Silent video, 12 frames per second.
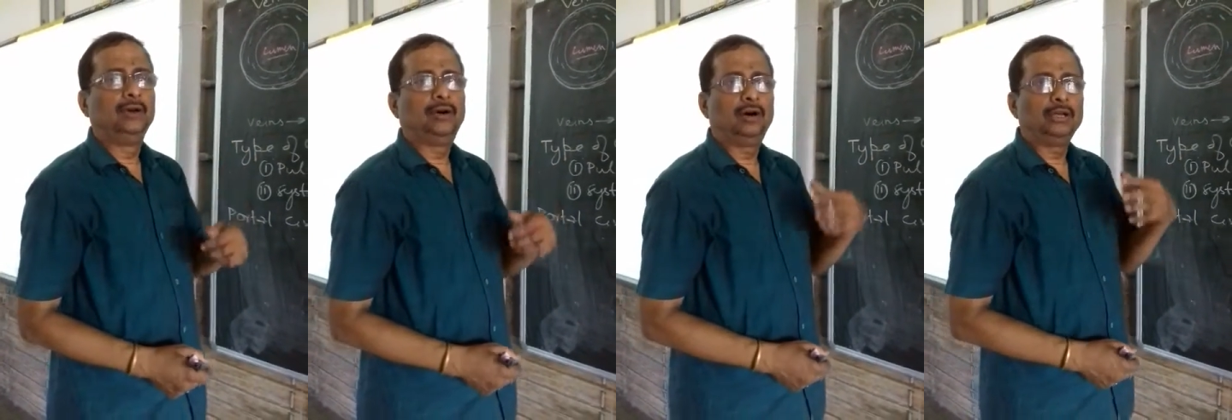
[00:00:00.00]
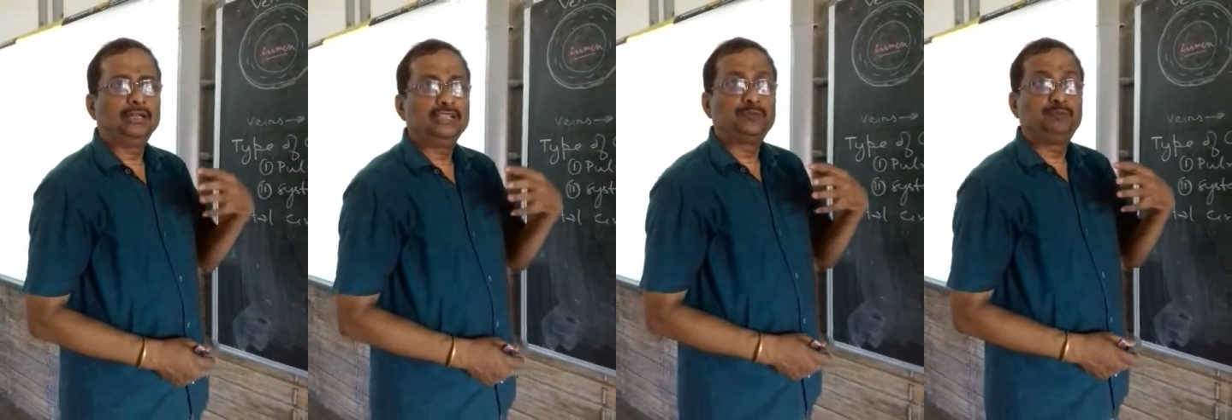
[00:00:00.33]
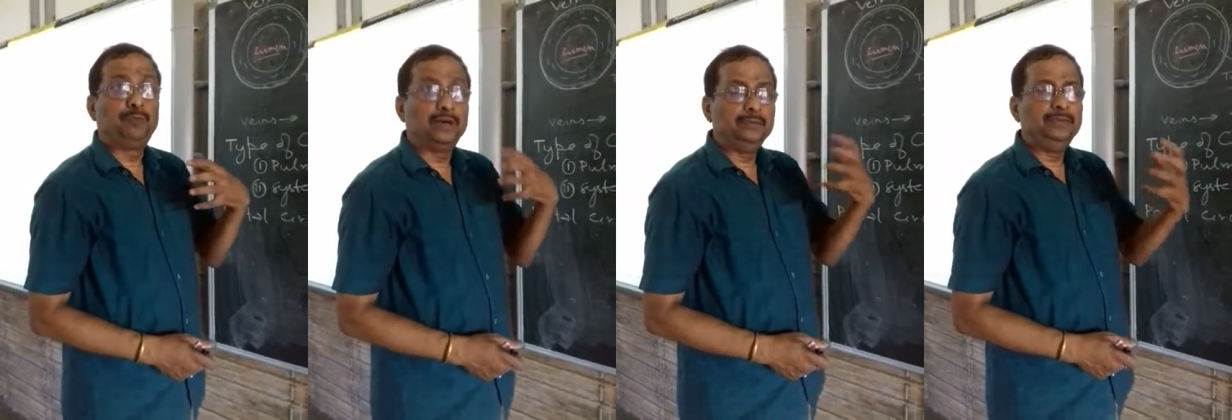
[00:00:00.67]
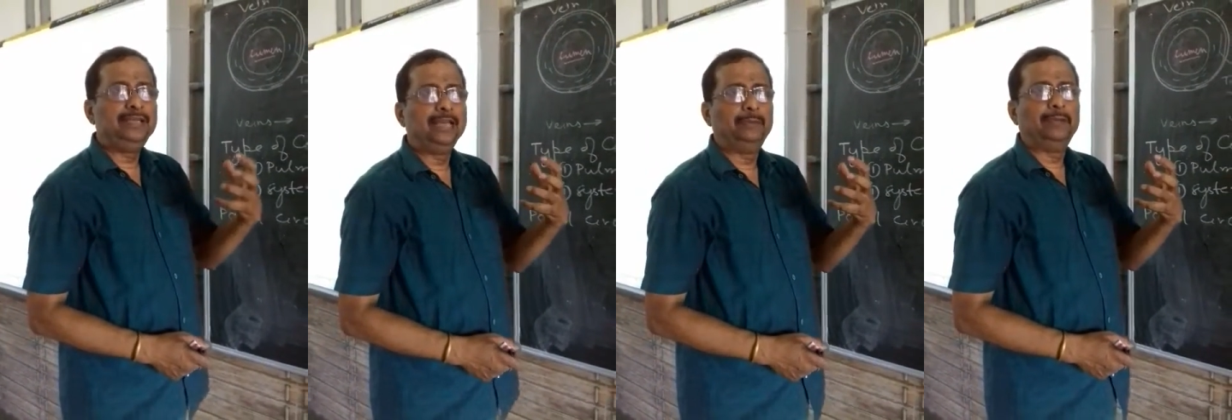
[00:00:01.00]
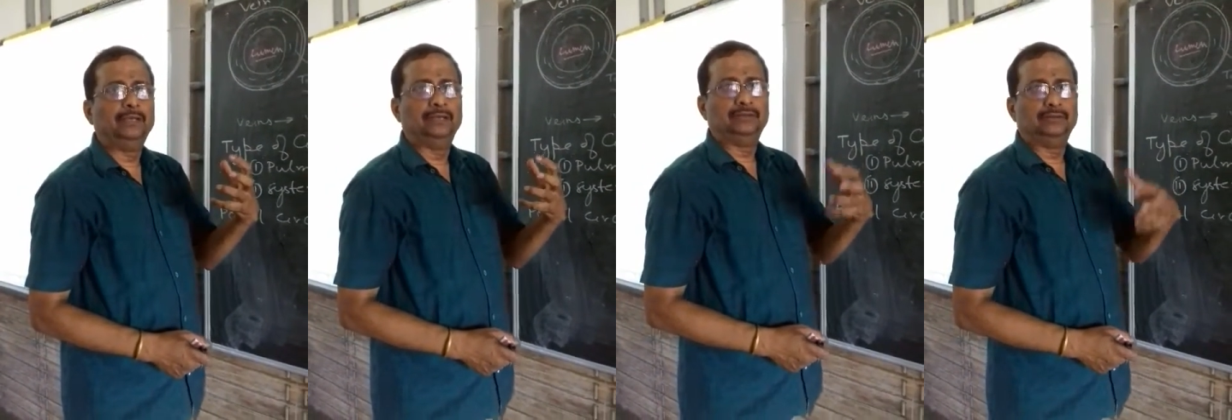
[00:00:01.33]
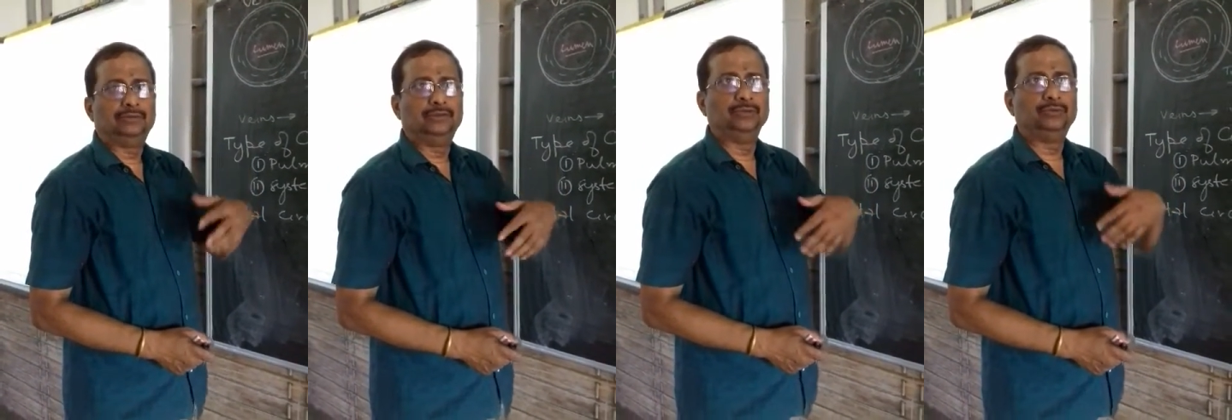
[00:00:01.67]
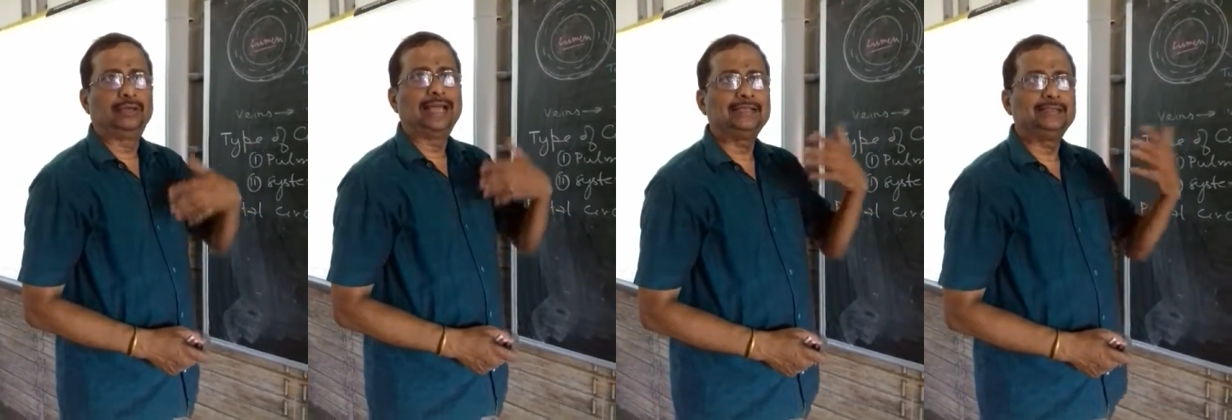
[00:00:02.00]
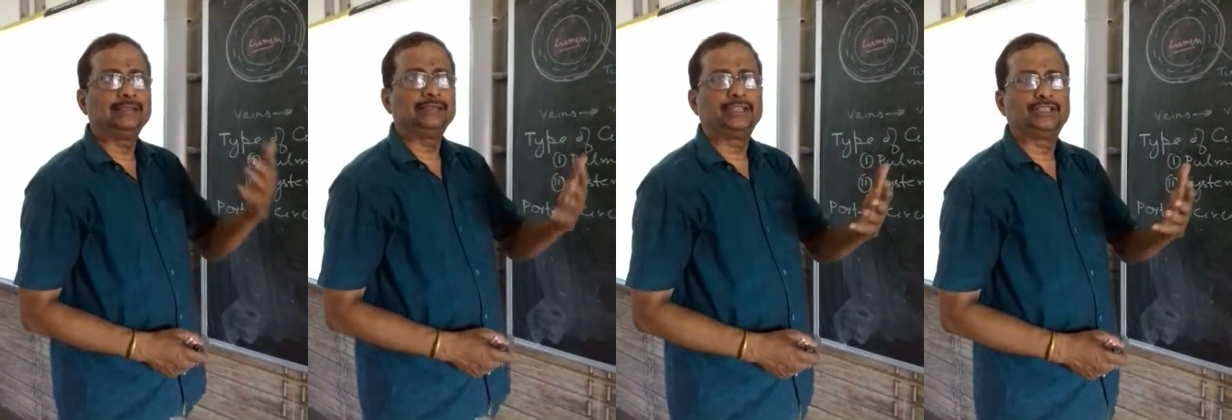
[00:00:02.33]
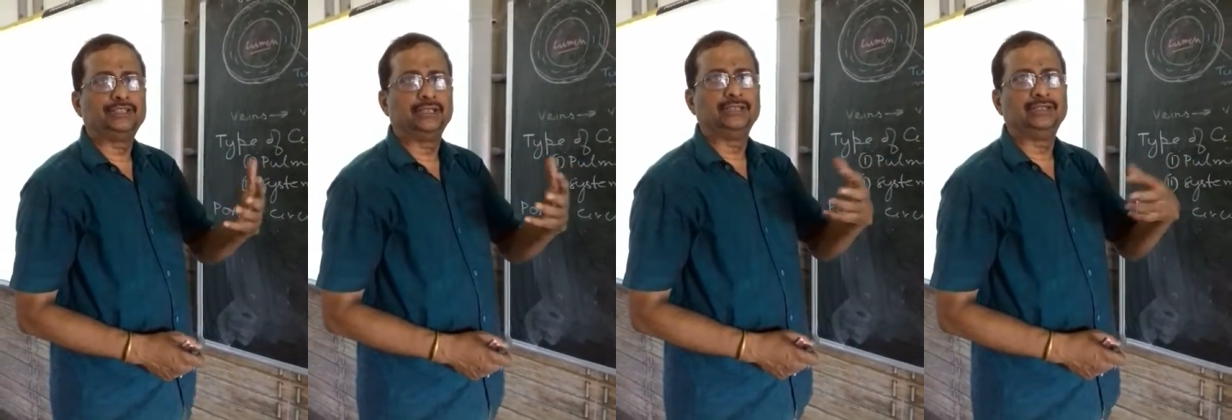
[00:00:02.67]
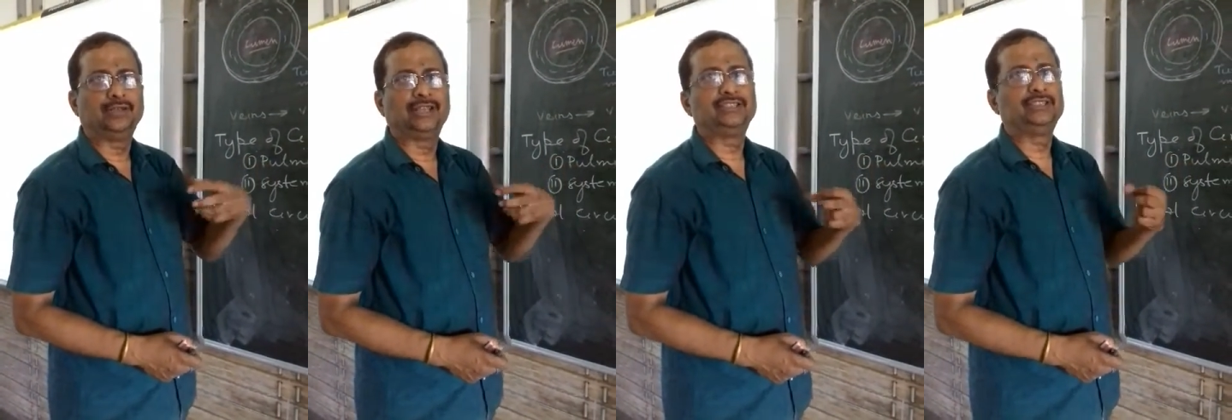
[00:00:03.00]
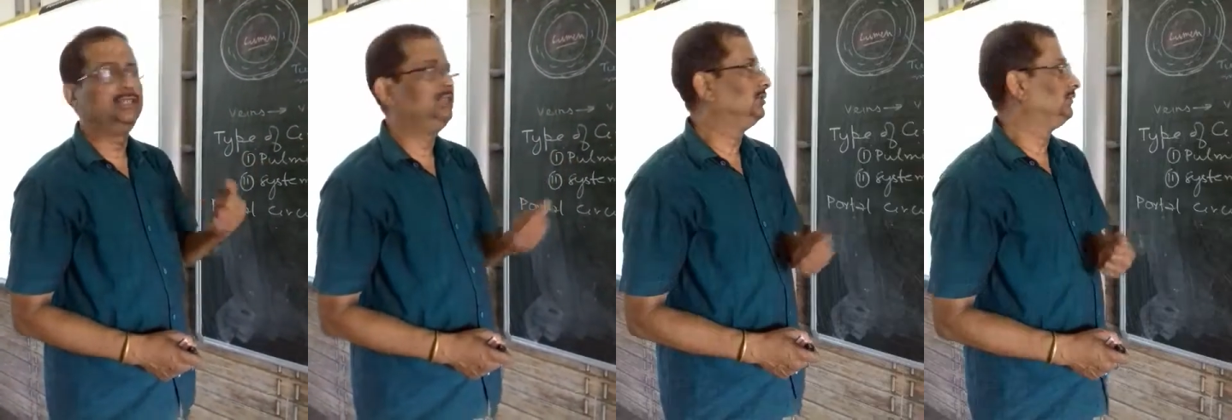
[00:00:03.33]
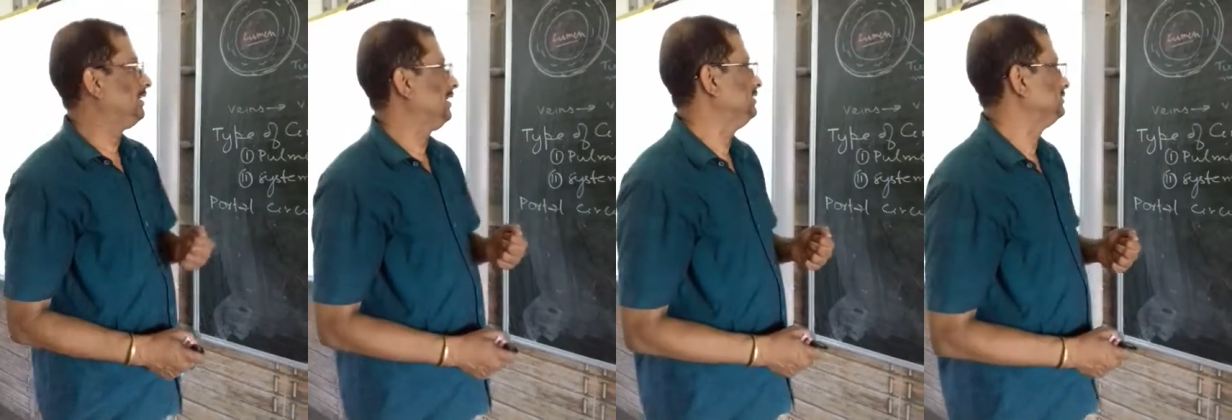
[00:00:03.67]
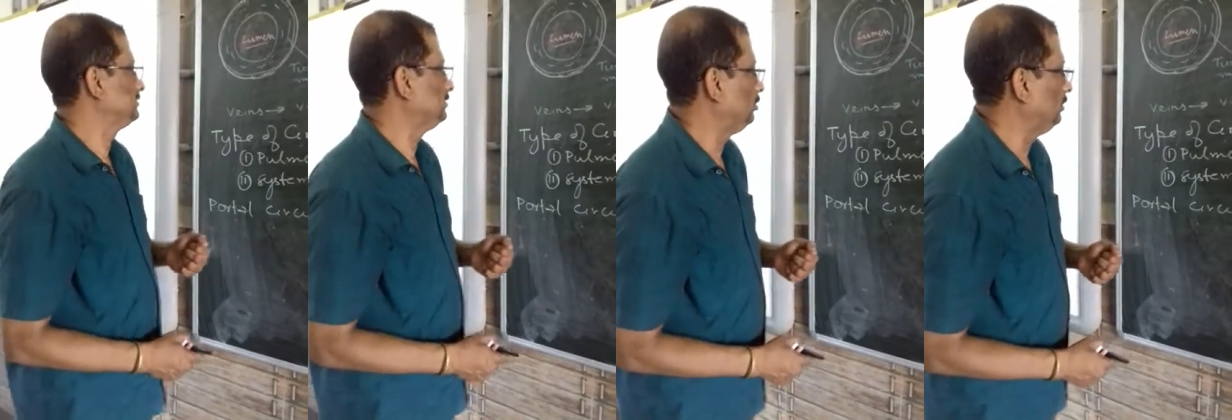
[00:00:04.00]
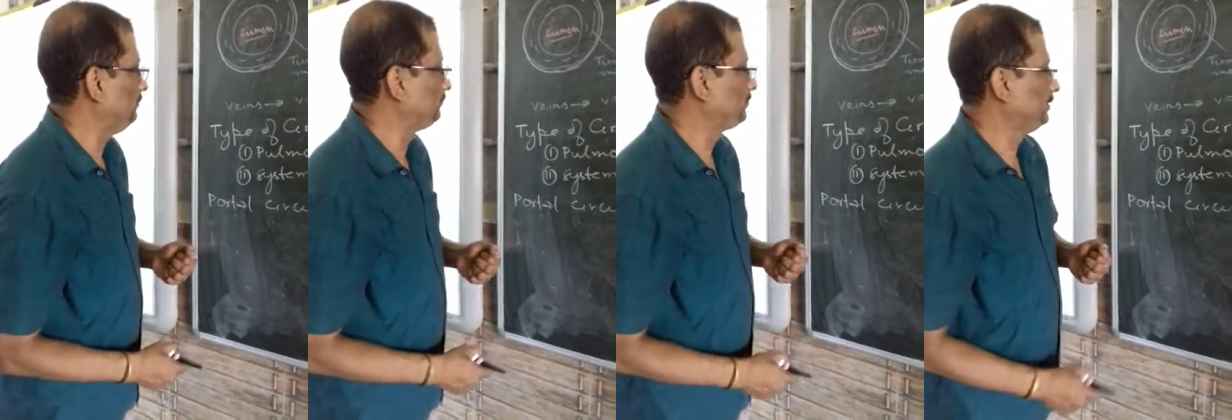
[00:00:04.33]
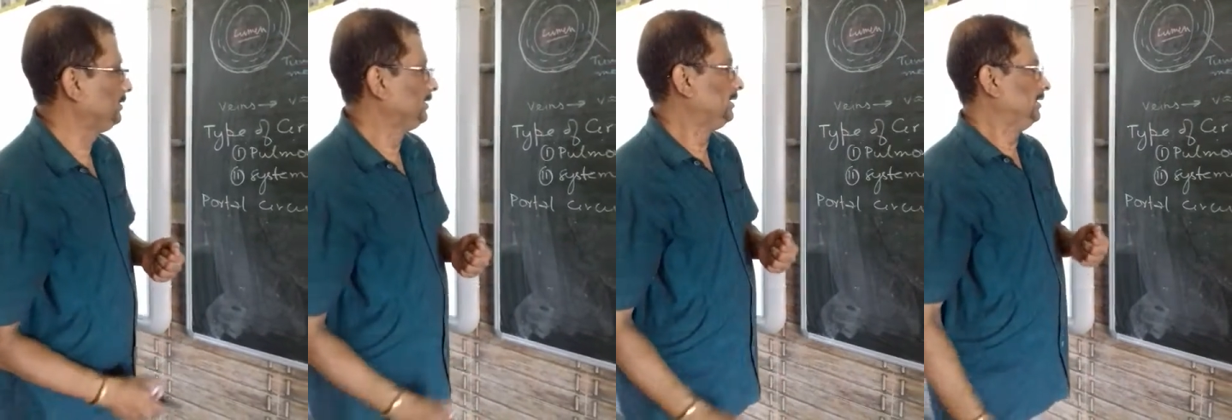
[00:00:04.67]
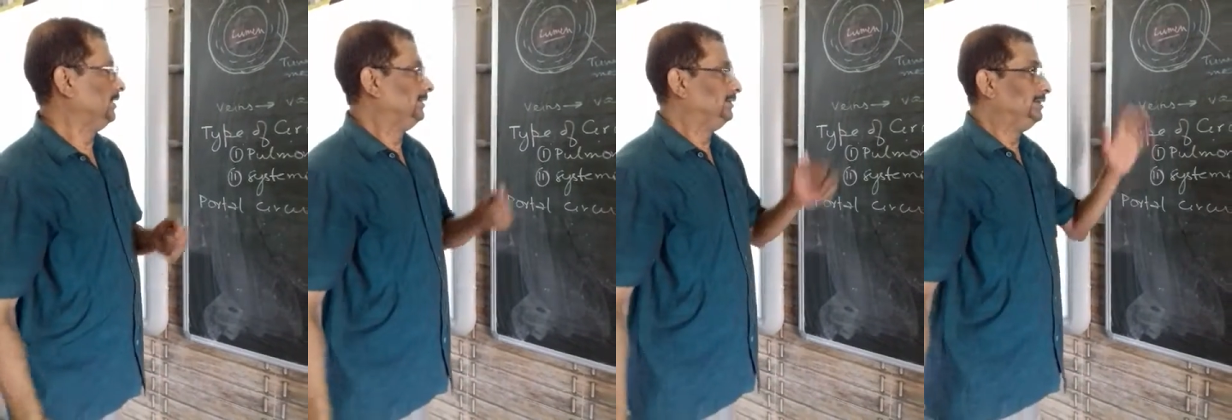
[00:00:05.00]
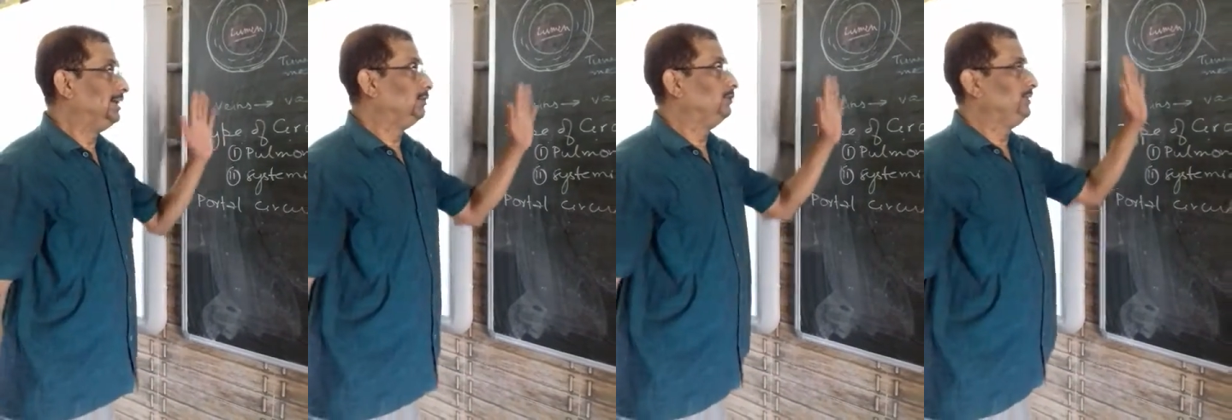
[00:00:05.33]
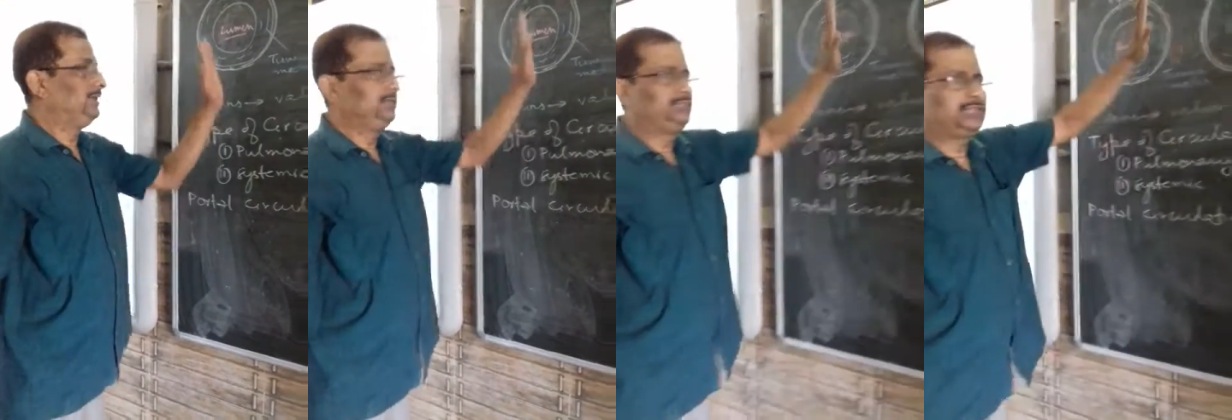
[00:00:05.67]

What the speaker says: or it is permeable due to gaseous exchange or exchange of ions and all. Now we will